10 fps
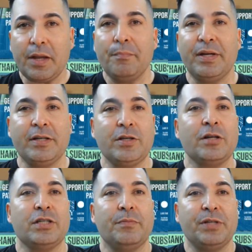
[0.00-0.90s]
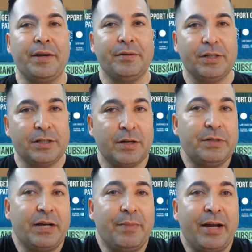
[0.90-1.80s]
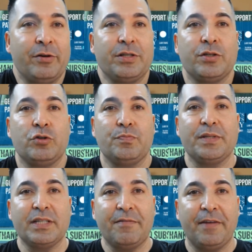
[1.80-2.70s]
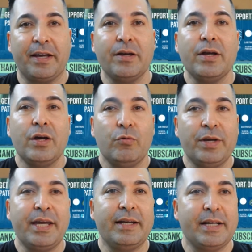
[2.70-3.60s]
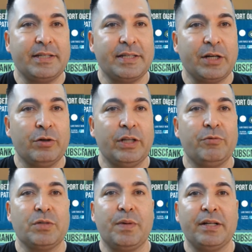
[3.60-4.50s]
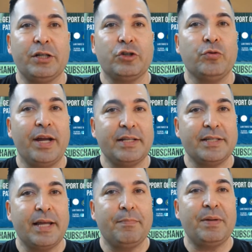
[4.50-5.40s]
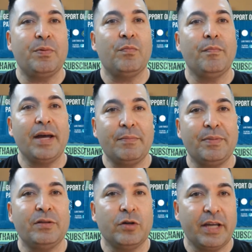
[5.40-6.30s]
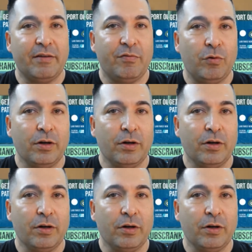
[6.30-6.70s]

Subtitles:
Because our subject matter is so specific, we can't necessarily respond to trends that people might be looking for.